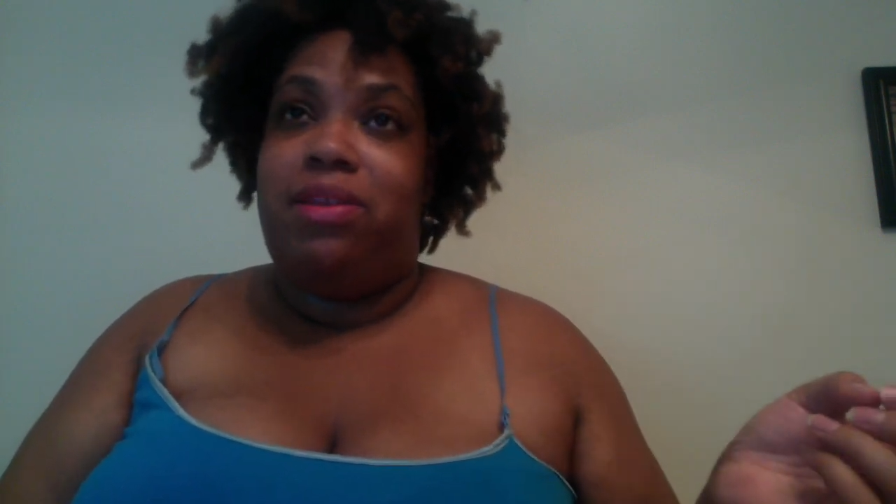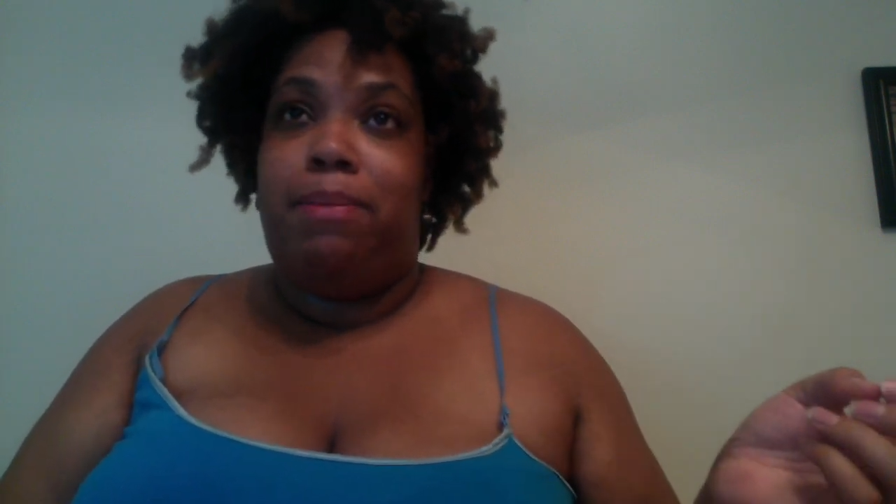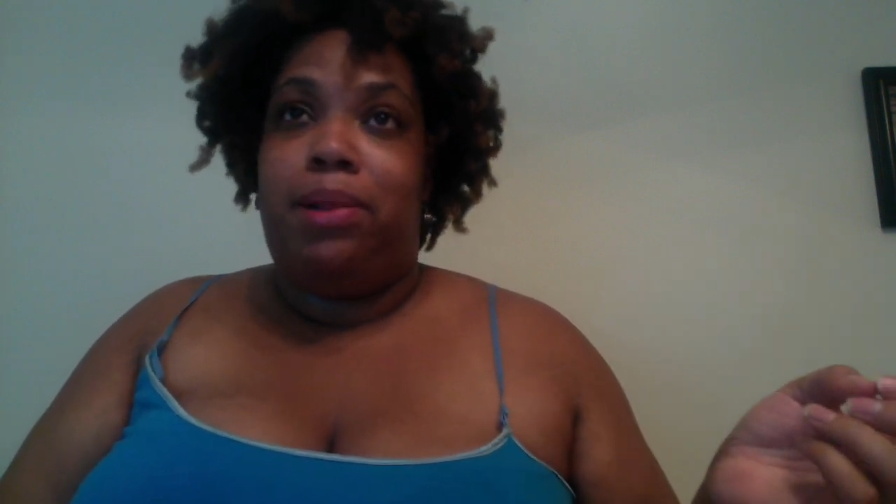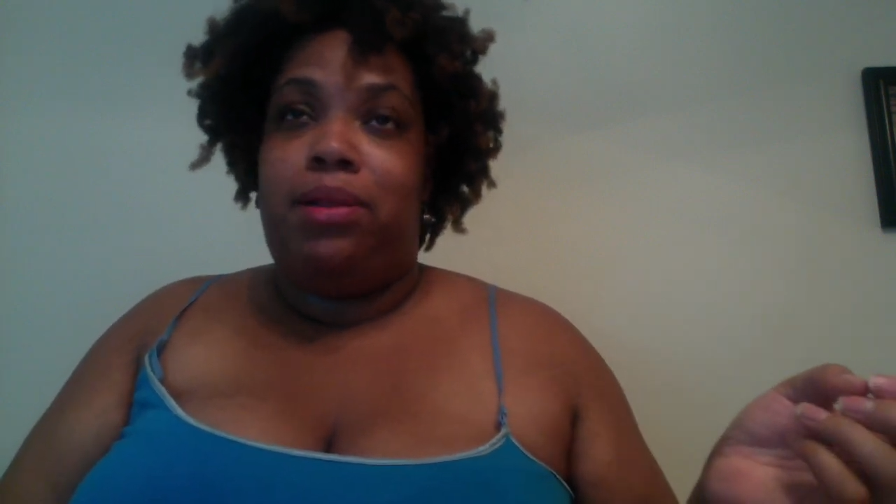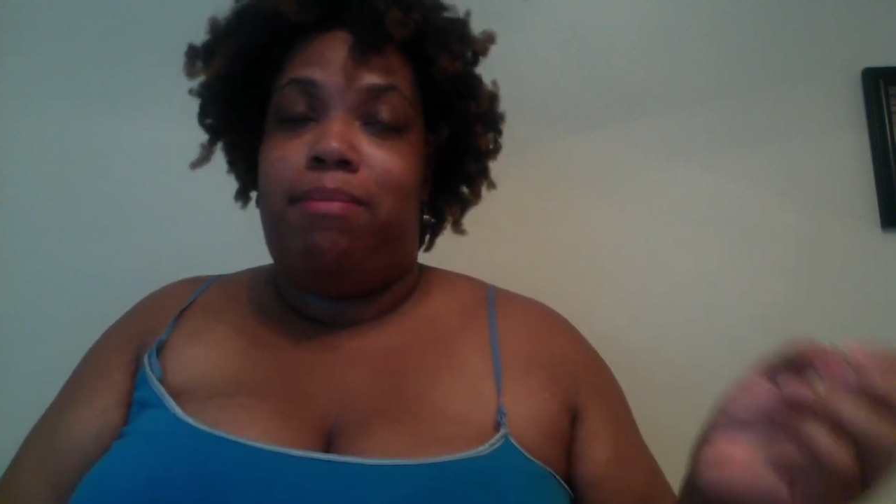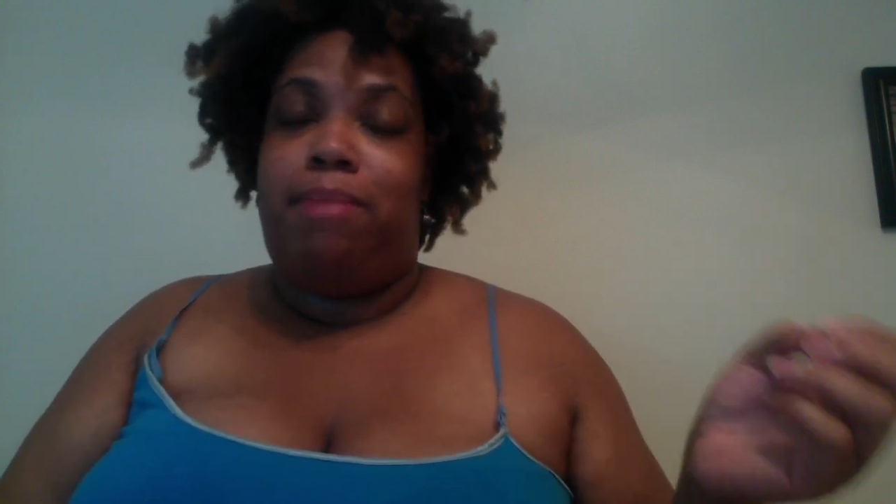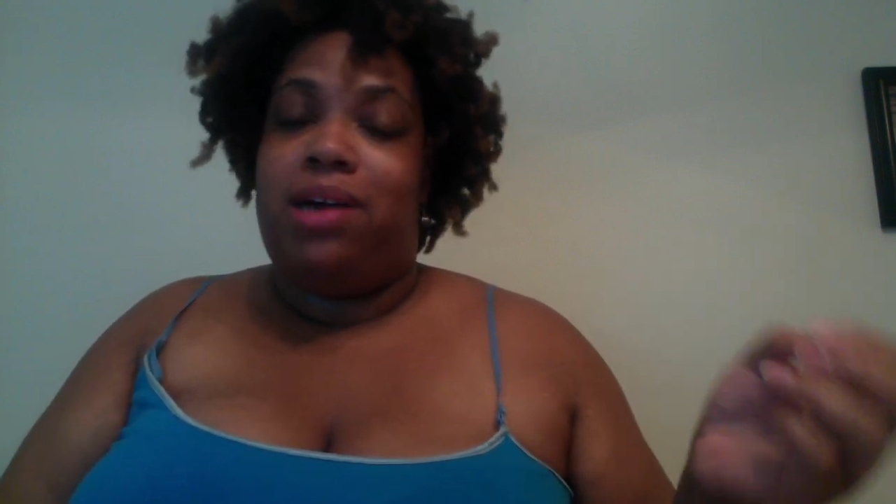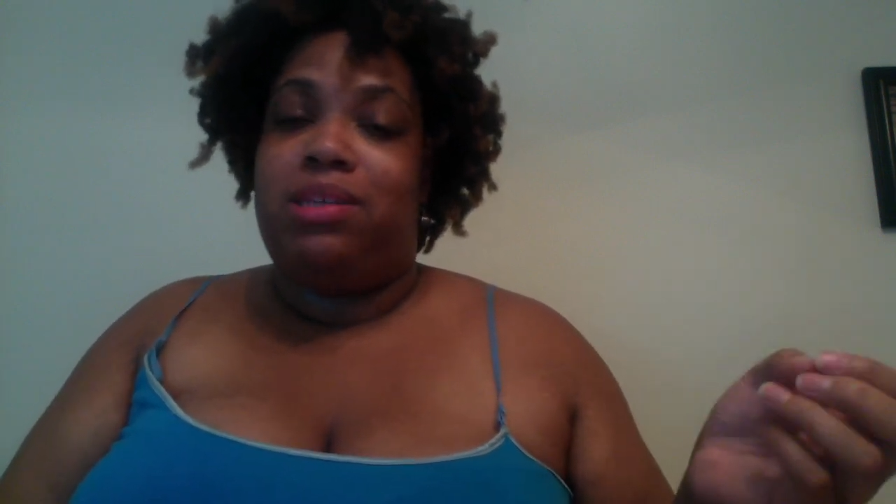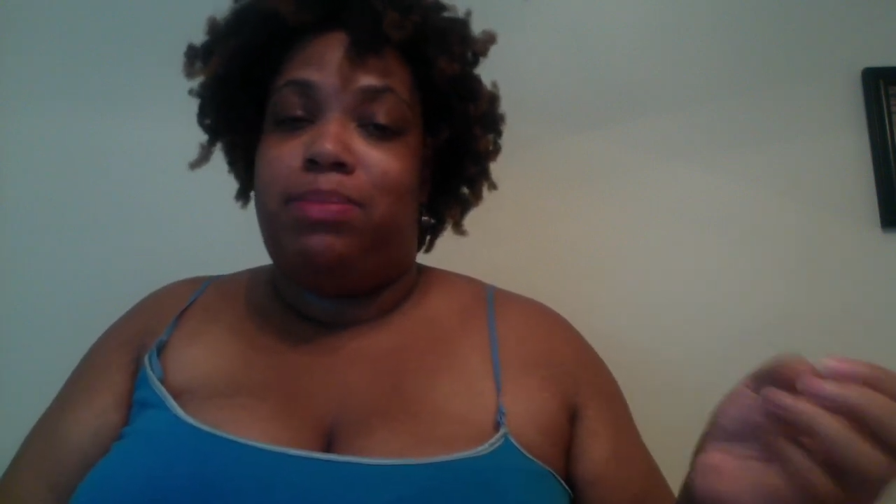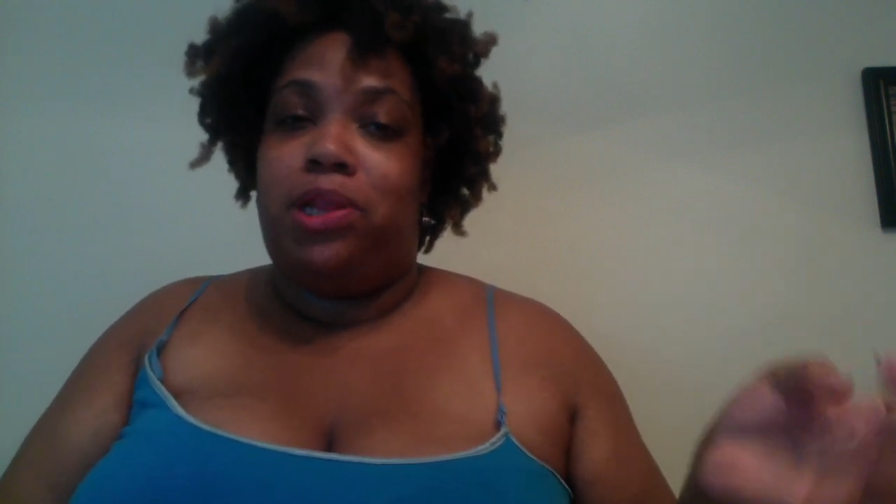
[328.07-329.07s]
the
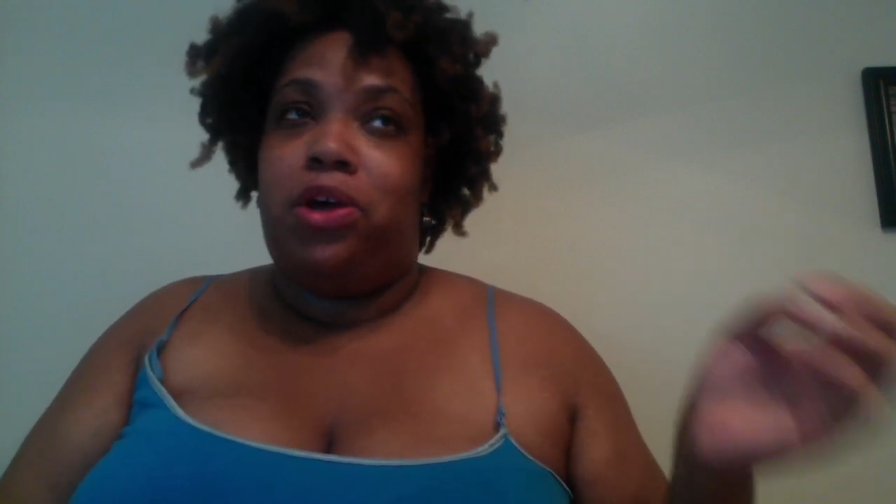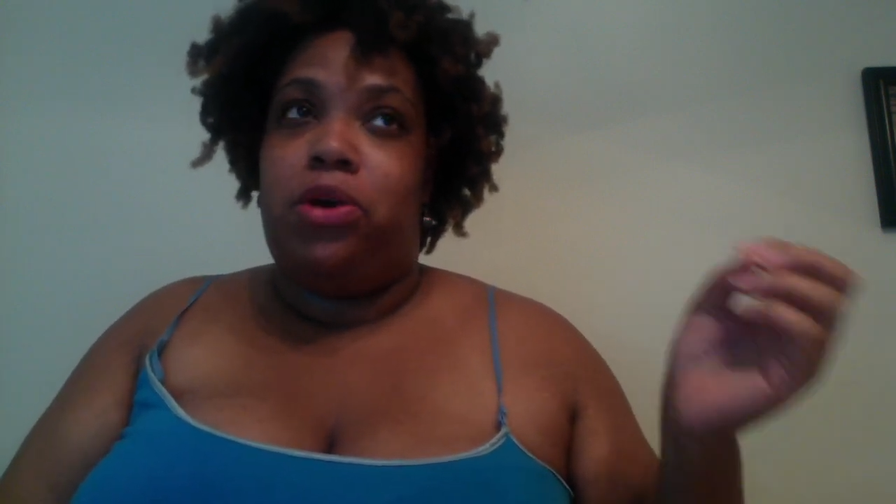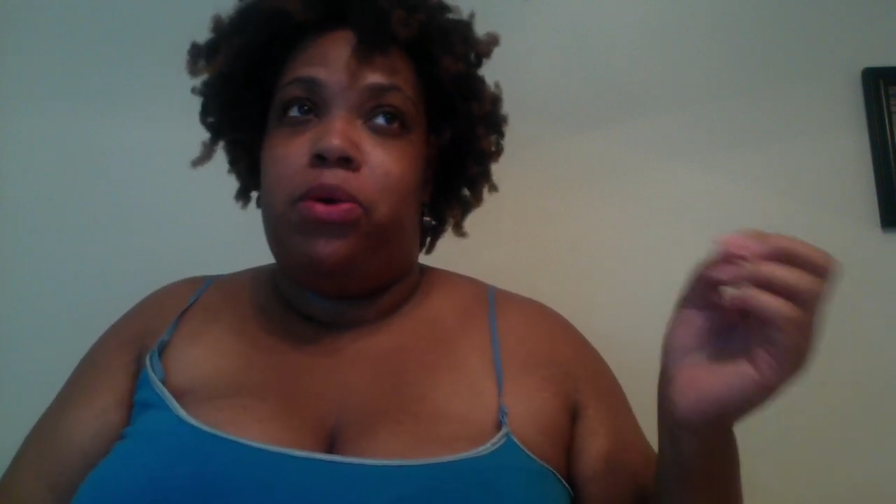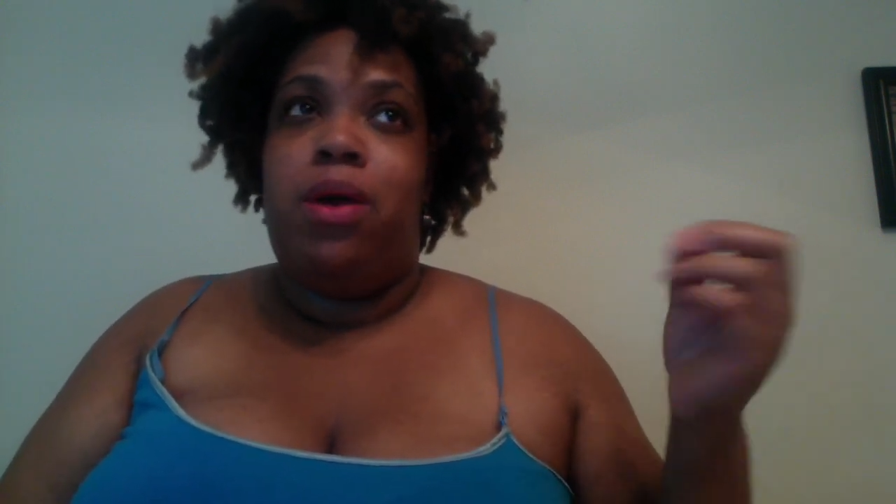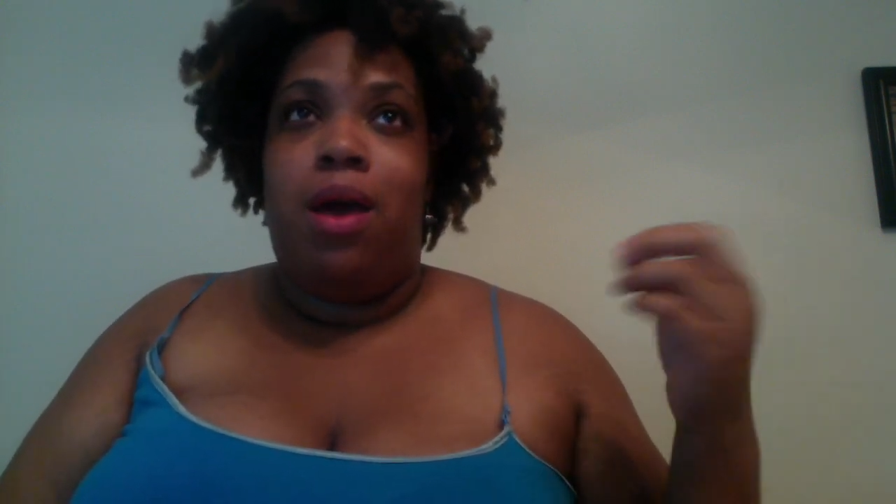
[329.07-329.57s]
box below.